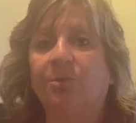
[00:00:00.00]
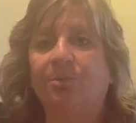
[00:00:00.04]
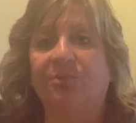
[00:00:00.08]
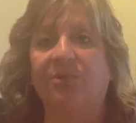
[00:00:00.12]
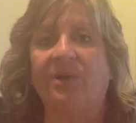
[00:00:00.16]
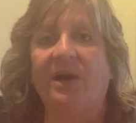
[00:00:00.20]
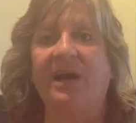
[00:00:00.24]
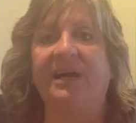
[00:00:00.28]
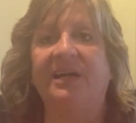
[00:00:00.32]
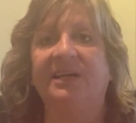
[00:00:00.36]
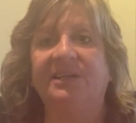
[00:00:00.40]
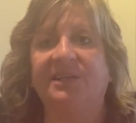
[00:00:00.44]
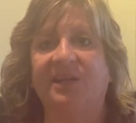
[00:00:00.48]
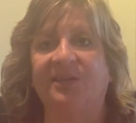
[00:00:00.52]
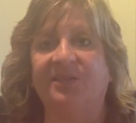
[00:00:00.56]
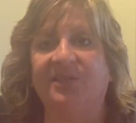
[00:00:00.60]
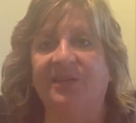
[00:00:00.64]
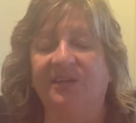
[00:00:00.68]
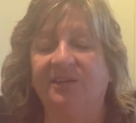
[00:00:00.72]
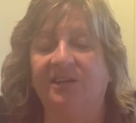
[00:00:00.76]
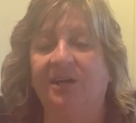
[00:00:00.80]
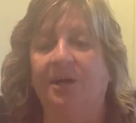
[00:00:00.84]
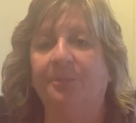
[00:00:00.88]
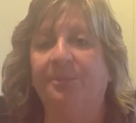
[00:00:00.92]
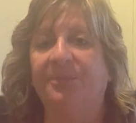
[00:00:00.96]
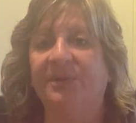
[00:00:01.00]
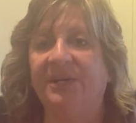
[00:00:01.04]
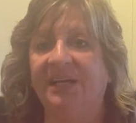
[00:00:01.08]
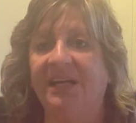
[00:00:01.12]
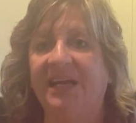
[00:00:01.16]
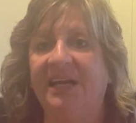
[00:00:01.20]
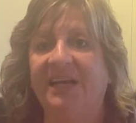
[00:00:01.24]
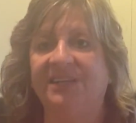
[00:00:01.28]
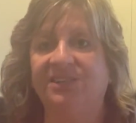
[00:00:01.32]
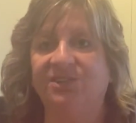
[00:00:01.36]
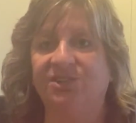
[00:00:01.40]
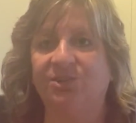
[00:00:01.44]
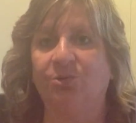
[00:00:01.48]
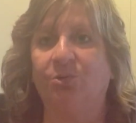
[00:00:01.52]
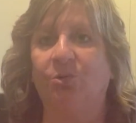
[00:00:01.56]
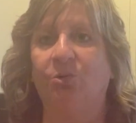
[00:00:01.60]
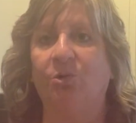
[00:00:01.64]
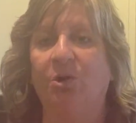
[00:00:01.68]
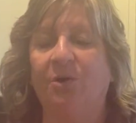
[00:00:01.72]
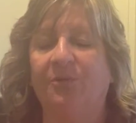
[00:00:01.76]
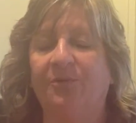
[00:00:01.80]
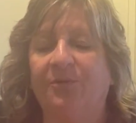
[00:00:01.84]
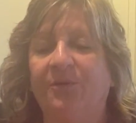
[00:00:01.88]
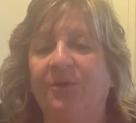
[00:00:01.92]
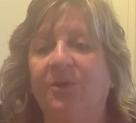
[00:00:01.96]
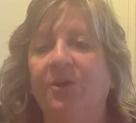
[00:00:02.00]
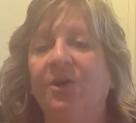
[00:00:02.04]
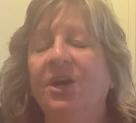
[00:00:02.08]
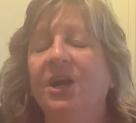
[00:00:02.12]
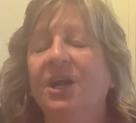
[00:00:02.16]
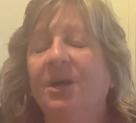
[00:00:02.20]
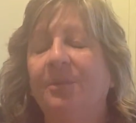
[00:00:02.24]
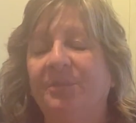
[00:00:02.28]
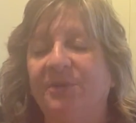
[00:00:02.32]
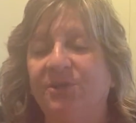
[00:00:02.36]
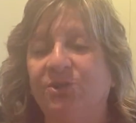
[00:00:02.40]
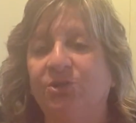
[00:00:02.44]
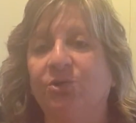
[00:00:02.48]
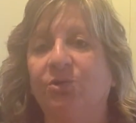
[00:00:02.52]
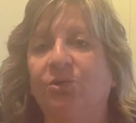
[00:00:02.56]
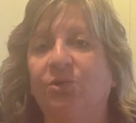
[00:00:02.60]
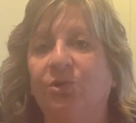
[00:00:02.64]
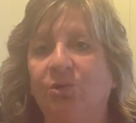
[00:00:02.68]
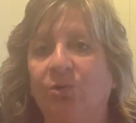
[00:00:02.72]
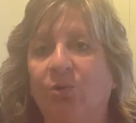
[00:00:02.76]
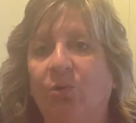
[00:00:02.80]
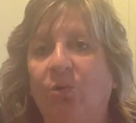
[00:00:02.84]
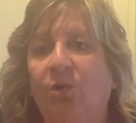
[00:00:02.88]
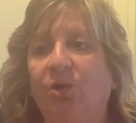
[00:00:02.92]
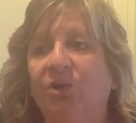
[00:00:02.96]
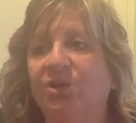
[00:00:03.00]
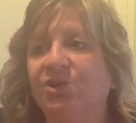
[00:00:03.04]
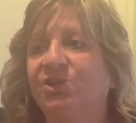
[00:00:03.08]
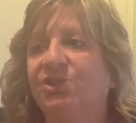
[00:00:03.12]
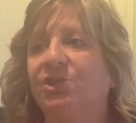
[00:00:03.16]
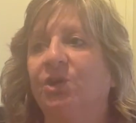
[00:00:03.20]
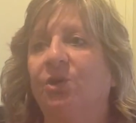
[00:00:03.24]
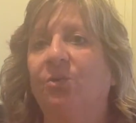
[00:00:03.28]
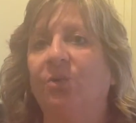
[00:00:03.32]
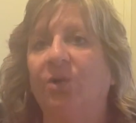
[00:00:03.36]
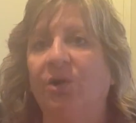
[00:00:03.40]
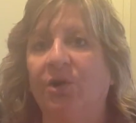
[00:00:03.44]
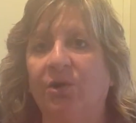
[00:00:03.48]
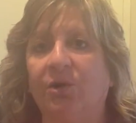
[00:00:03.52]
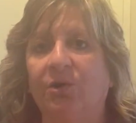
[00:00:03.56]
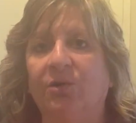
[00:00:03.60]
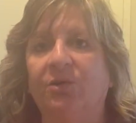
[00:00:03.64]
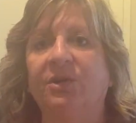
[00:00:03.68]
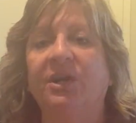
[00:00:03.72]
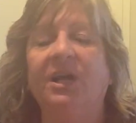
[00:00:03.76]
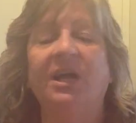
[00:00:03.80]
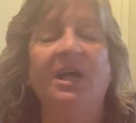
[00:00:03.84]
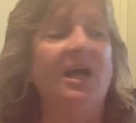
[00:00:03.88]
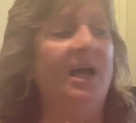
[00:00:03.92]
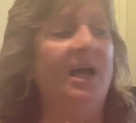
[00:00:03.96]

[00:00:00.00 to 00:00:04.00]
product that the company has to offer, but you could also earn